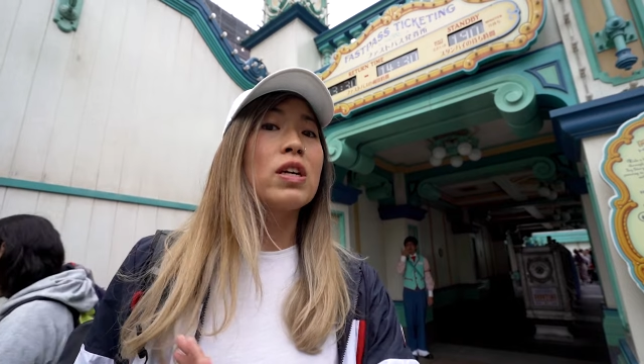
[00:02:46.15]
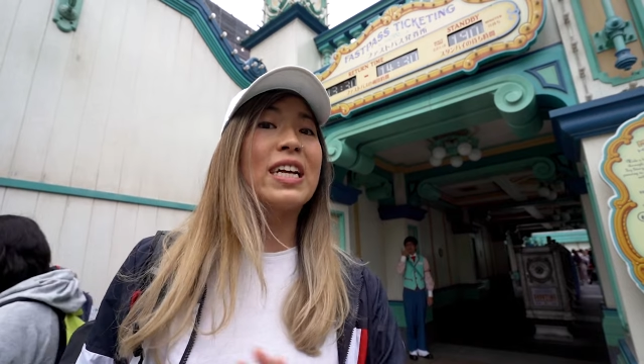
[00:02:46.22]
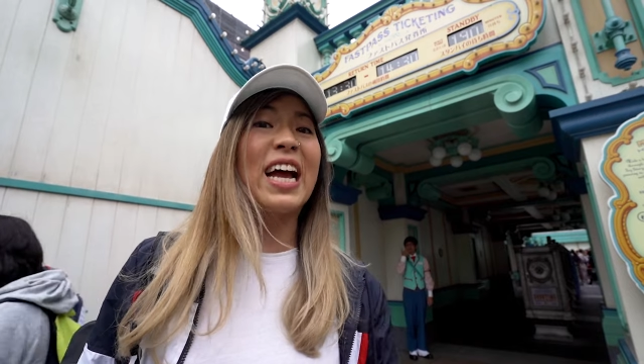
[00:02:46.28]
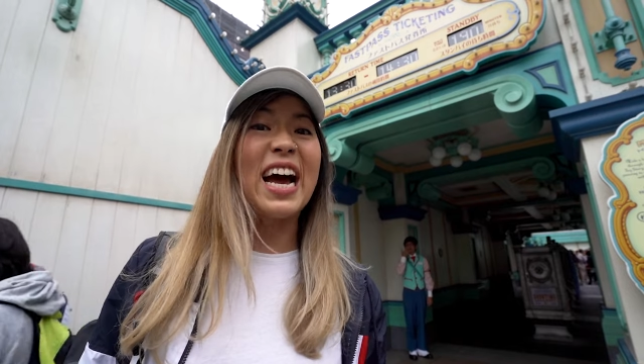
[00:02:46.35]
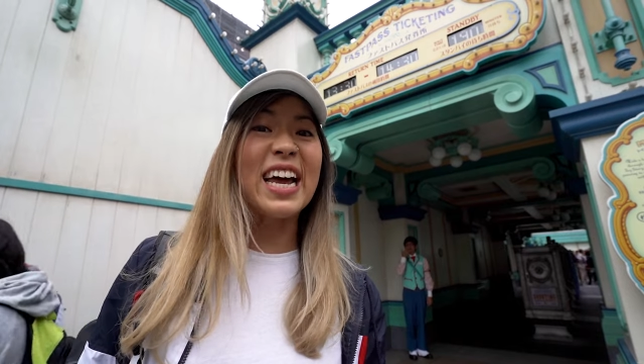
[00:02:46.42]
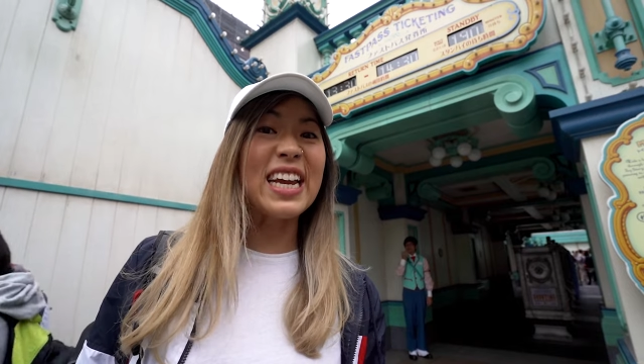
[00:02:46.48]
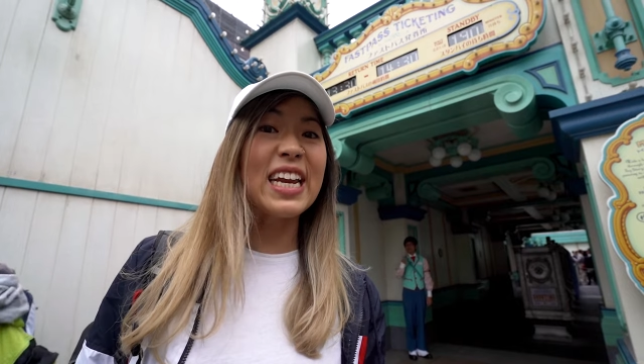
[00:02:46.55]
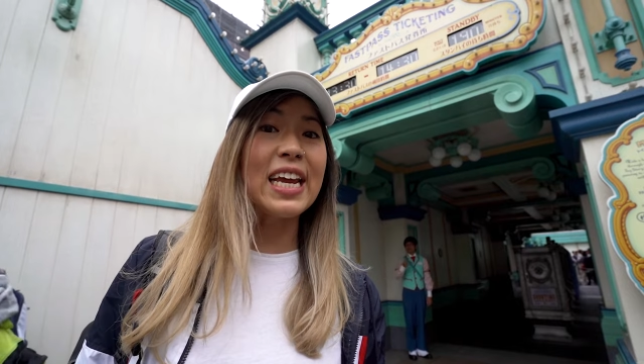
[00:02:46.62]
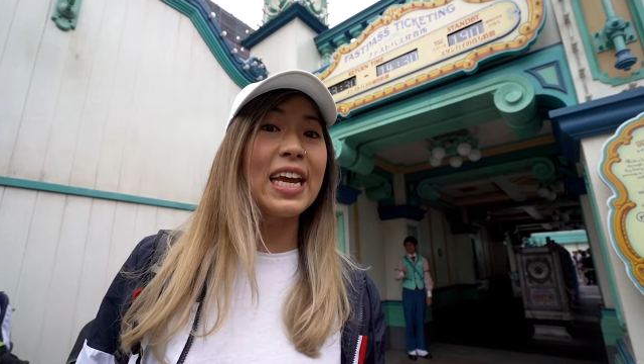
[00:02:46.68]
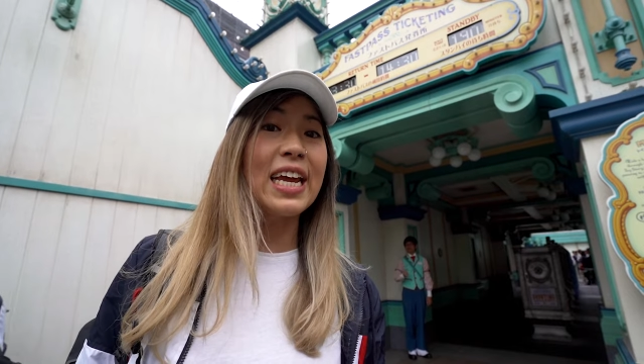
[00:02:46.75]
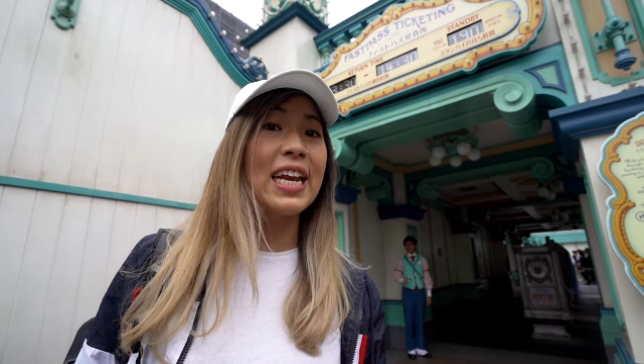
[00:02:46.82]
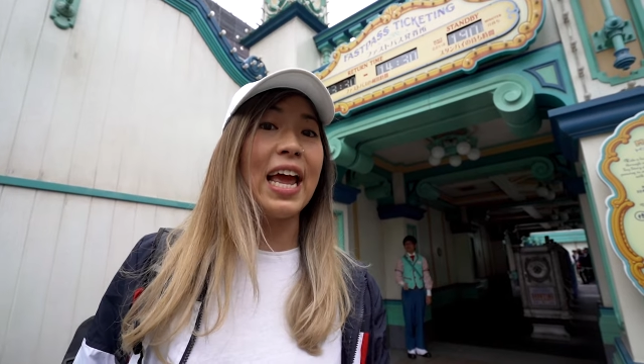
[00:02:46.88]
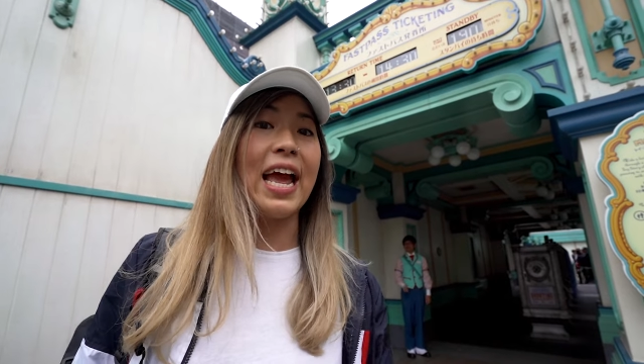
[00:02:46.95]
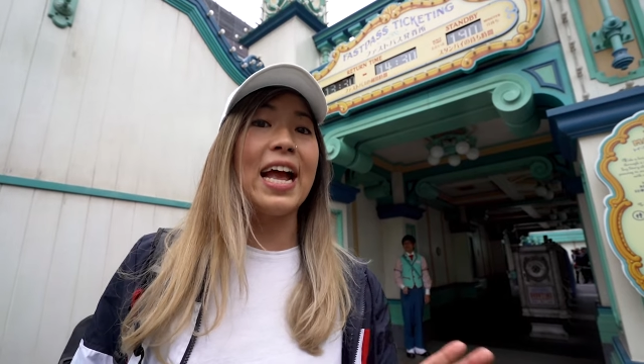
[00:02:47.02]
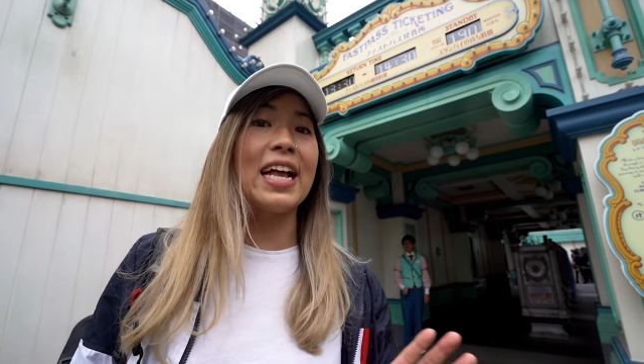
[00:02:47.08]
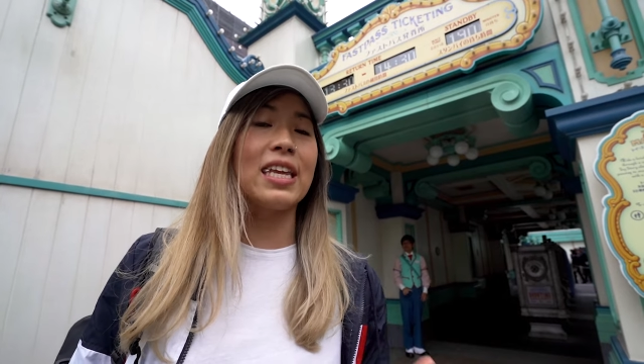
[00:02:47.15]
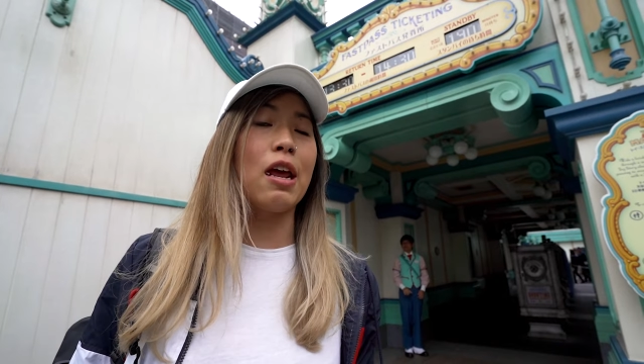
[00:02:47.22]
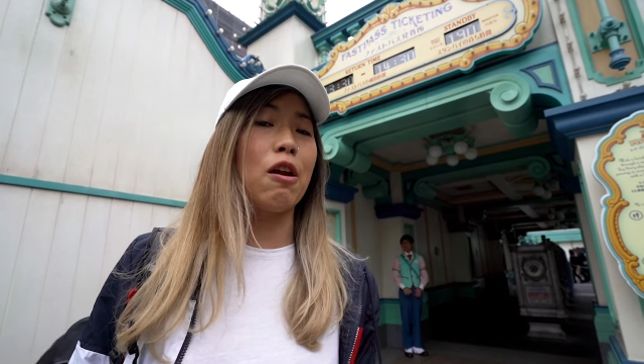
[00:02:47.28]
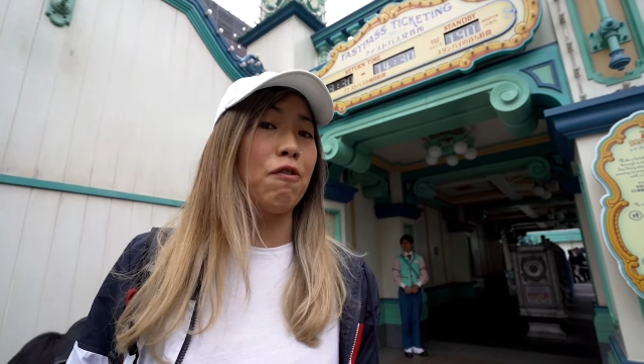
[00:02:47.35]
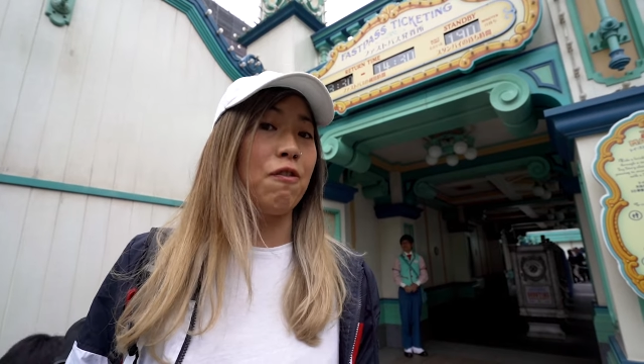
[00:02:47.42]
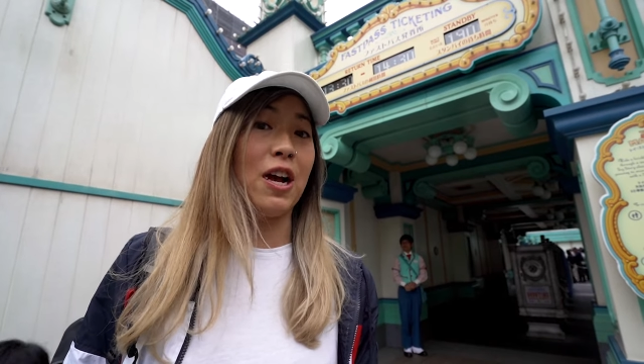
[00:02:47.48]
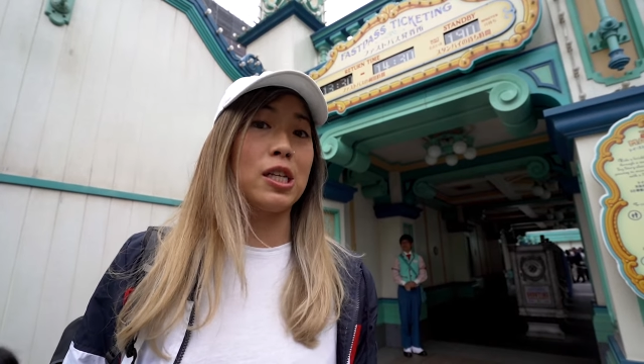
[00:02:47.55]
gun it in and
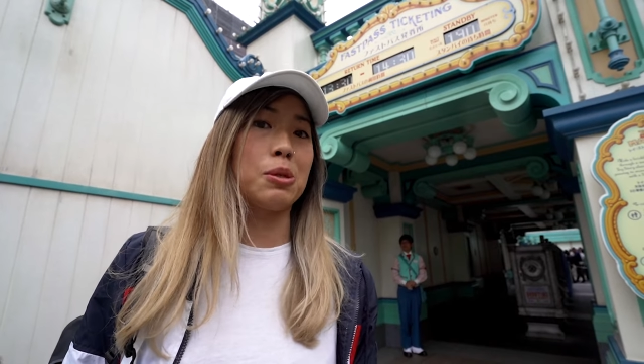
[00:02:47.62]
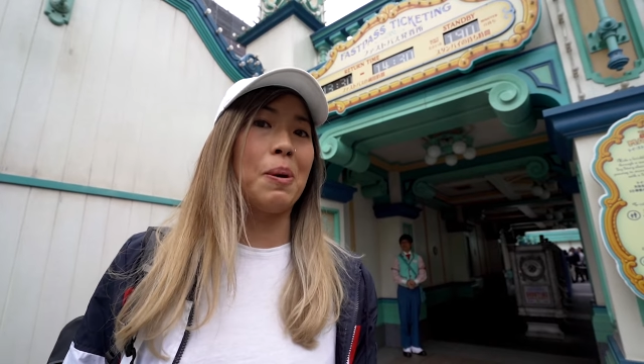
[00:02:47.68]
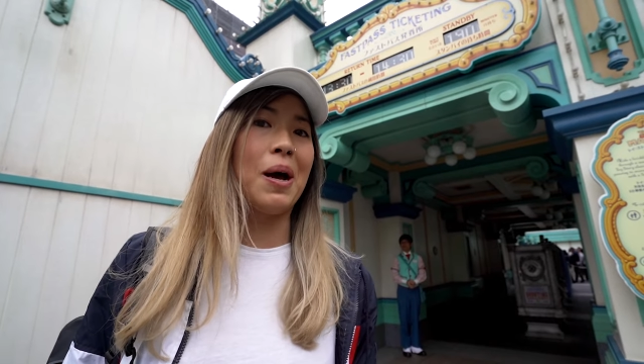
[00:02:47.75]
get a fast